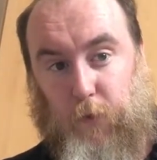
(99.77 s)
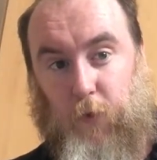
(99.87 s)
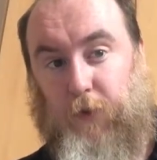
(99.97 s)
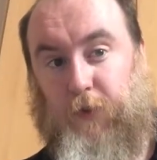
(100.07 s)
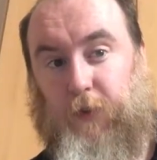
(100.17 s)

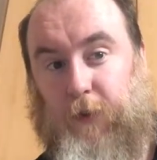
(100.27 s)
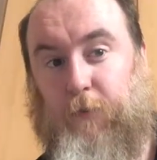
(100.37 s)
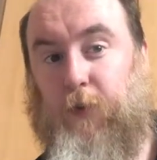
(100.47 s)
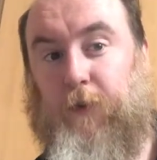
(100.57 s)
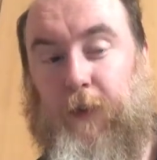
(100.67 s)
watching this
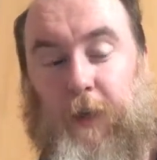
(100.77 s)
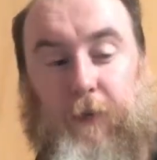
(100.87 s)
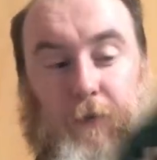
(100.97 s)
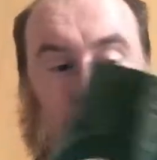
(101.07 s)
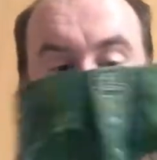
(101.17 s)
movie, and
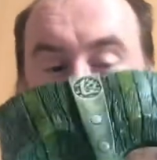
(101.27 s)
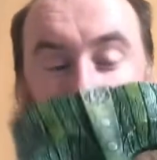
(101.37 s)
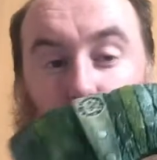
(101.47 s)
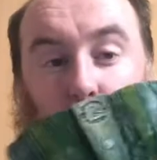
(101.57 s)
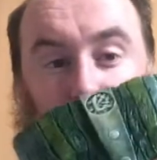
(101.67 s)
I've
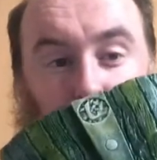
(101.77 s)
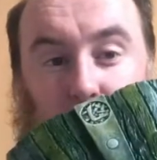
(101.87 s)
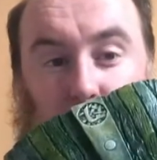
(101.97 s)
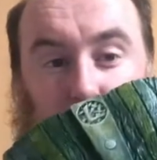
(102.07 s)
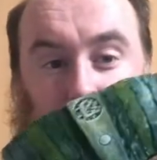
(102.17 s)
I've always
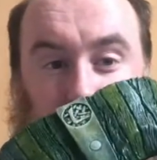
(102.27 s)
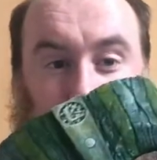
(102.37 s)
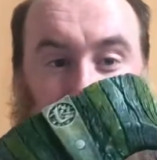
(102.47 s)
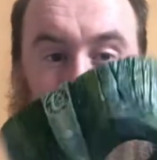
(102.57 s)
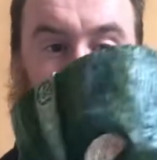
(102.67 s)
wanted a mask,
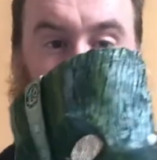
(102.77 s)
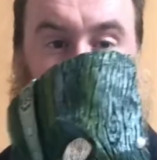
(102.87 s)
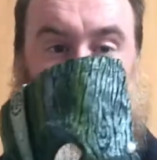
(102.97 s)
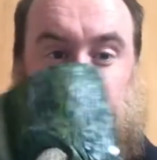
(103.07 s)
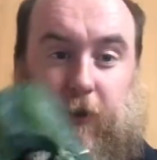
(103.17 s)

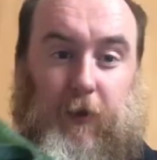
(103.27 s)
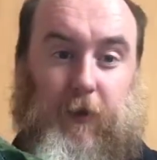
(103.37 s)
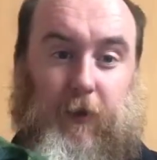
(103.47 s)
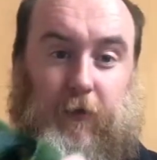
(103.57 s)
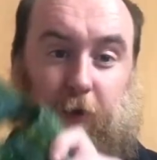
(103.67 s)
but
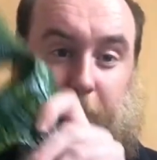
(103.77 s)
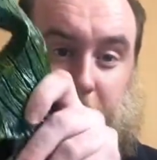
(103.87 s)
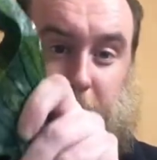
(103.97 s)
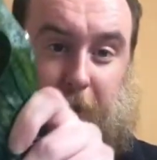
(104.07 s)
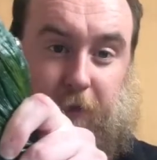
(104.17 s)

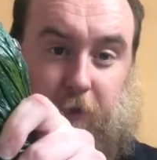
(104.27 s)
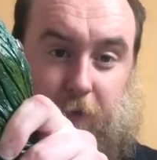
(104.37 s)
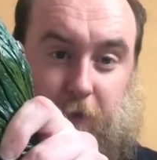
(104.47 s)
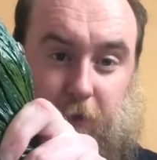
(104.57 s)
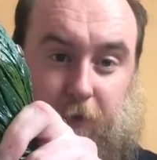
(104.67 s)
replica mask of
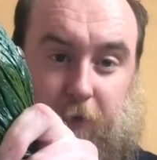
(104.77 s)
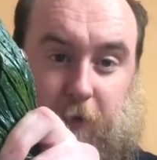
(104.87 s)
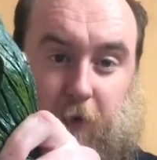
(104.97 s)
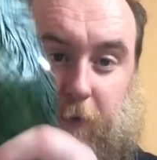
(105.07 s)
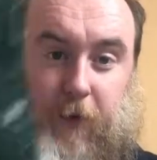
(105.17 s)
the of the
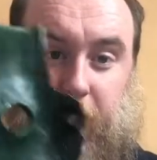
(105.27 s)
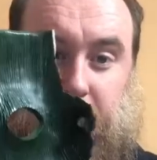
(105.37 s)
film,